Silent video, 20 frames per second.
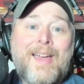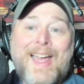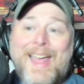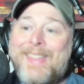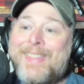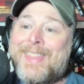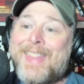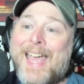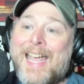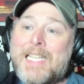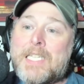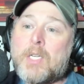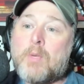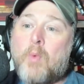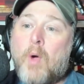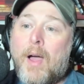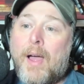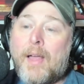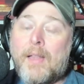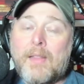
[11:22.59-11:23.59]
And that's
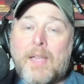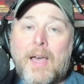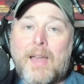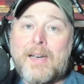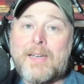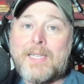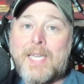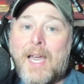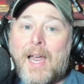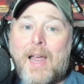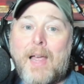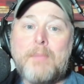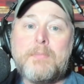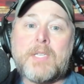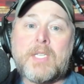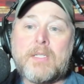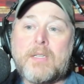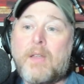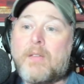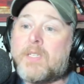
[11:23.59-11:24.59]
why a lot of
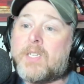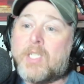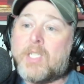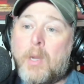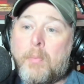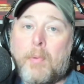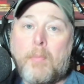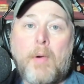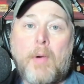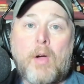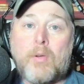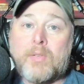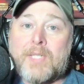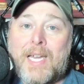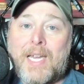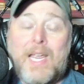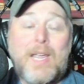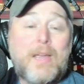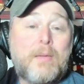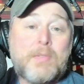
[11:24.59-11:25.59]
times Super Bowl
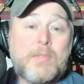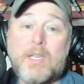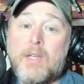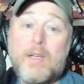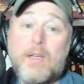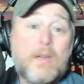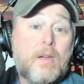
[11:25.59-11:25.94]
teams